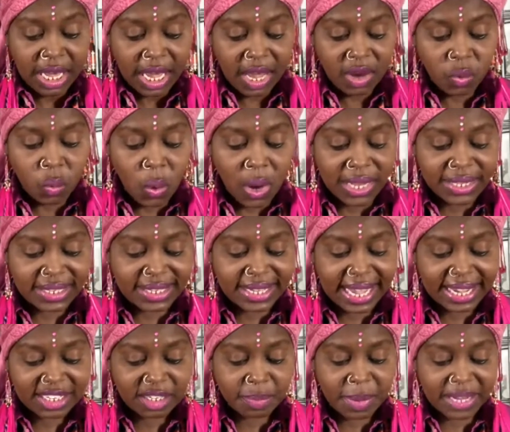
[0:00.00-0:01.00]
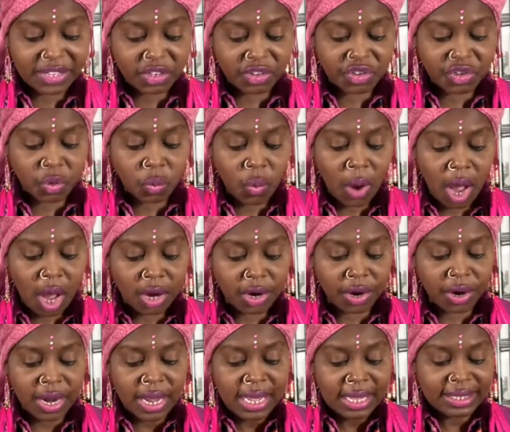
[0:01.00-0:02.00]
In one text message to
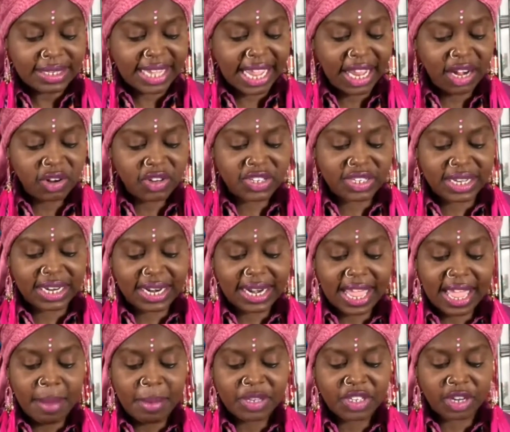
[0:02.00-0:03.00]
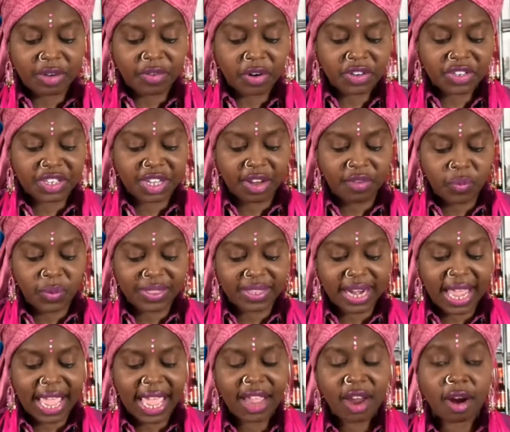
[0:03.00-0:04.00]
Walker, Taylor sent an image of herself with
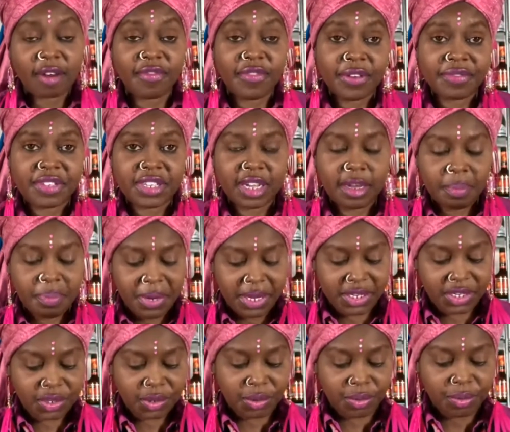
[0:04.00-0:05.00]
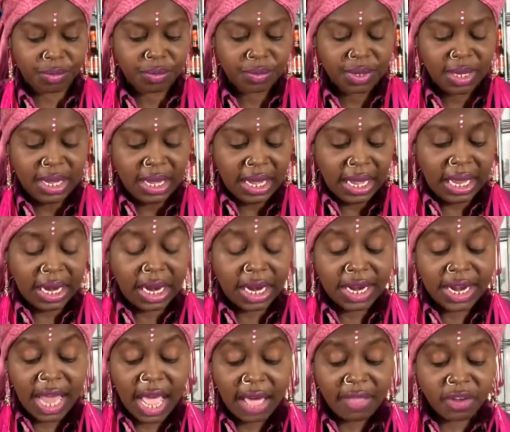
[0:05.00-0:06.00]
an AR-15 pistol. In
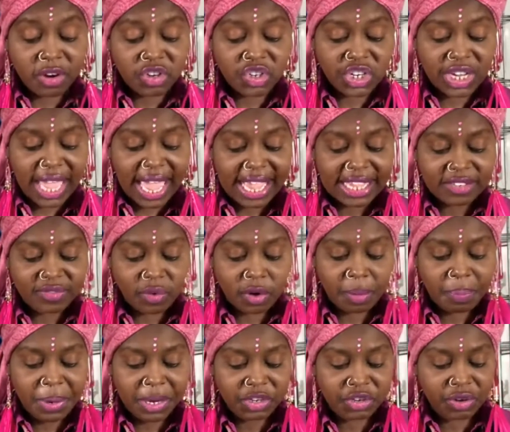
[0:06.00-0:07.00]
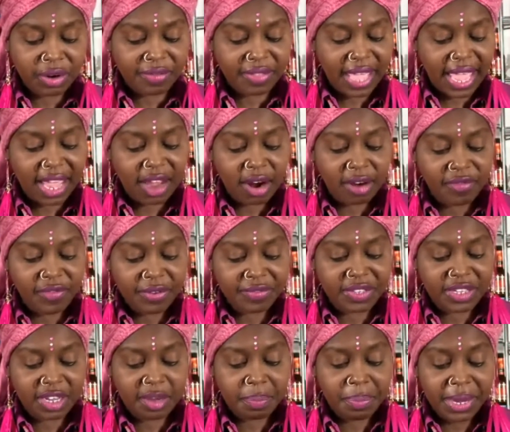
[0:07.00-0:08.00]
another, she asked for a picture of the
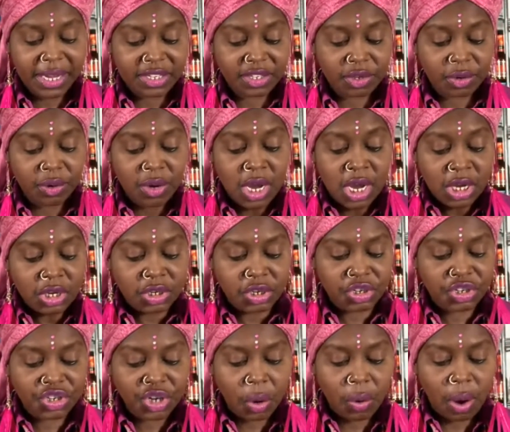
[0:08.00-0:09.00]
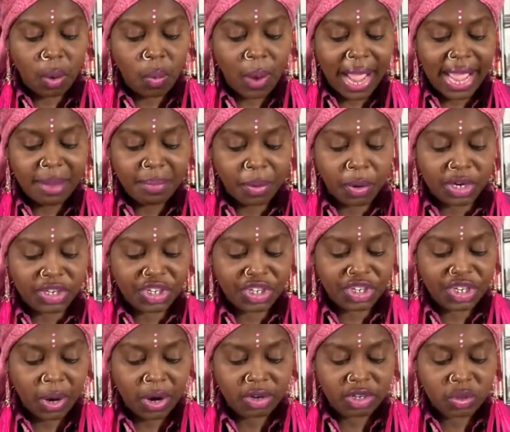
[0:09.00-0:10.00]
AR-15 pistol to show a white boy she
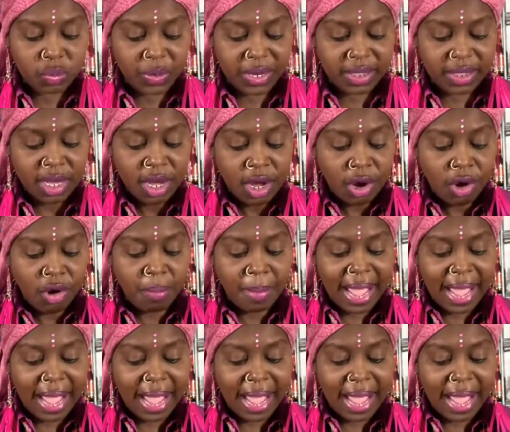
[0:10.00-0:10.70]
works with who